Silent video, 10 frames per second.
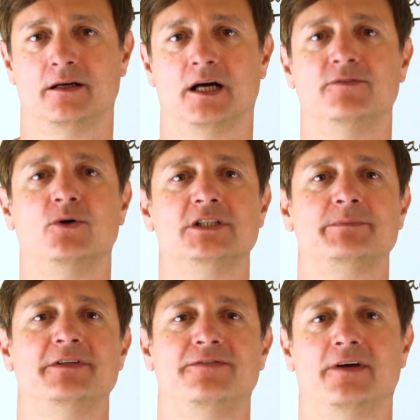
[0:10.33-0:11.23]
I've always
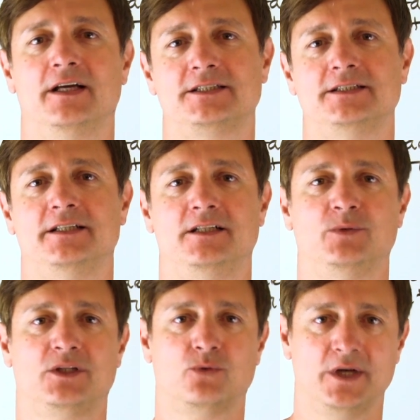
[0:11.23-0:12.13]
been fascinated
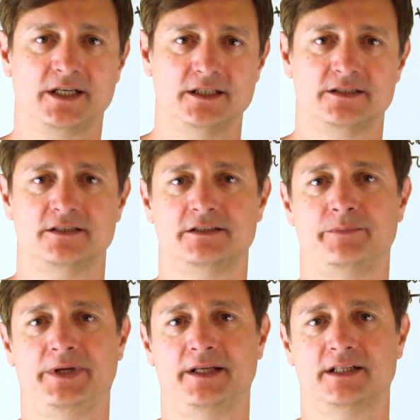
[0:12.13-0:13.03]
with quickness and
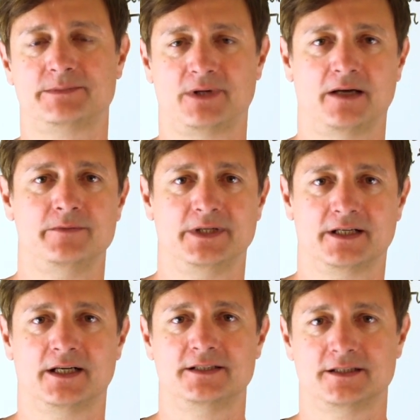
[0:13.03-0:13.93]
speed. That's probably
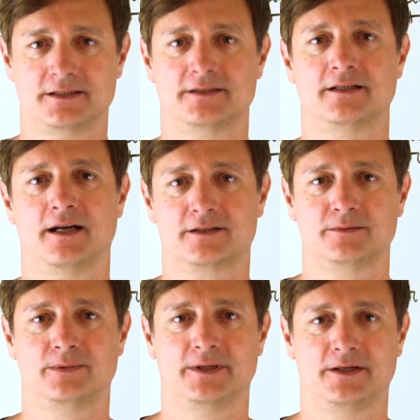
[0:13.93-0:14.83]
because as a
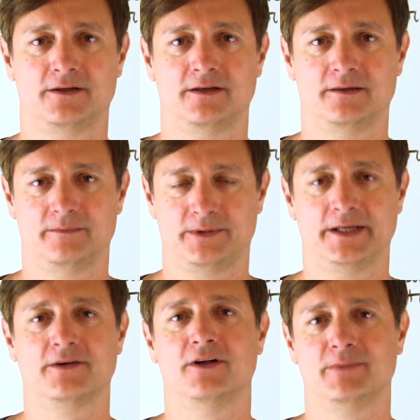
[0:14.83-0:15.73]
soccer player, uh,
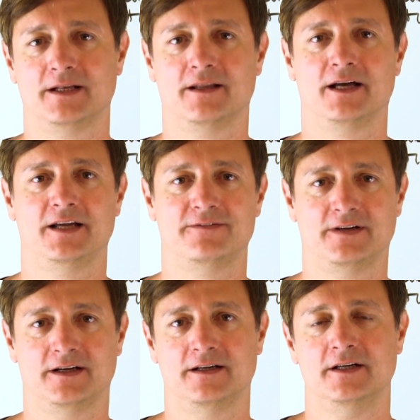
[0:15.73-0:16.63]
playing all my life,
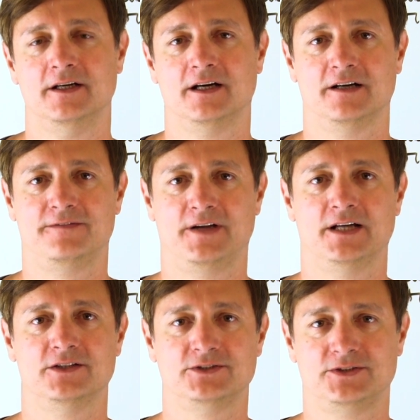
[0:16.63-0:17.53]
uh, I
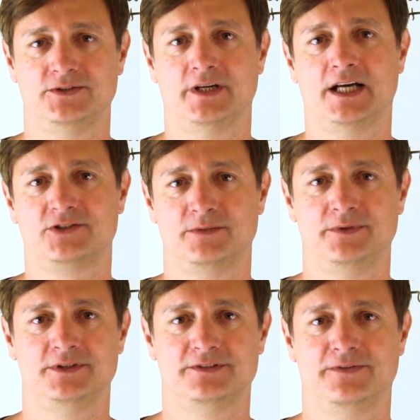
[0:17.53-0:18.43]
found those two
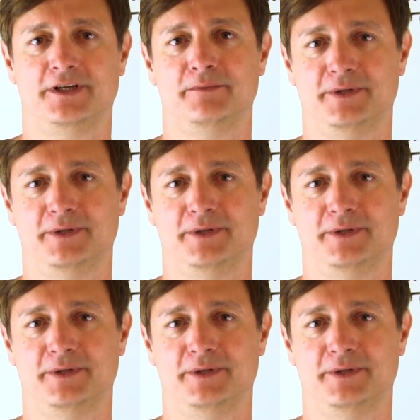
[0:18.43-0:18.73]
attributes very